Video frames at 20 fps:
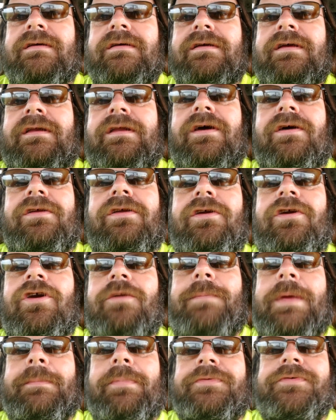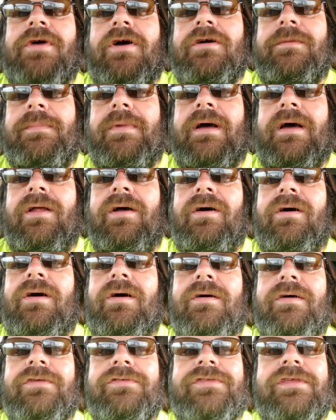you know, you hear people talk about,
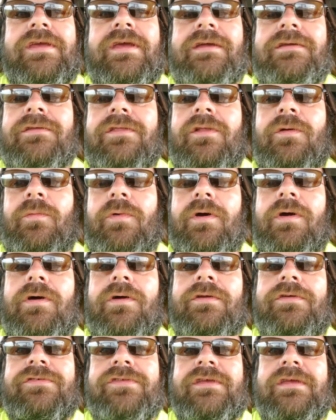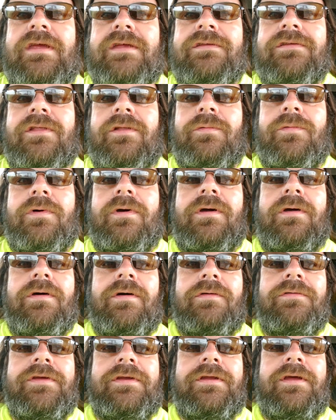oh, it's the end of the world, it's the end of the
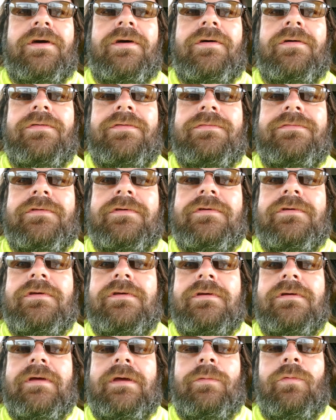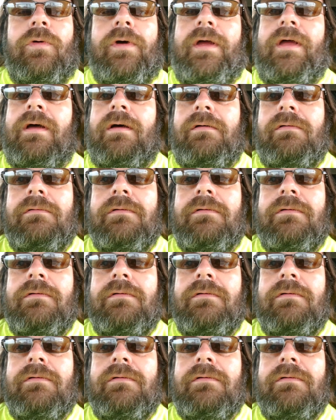world, you know. Well,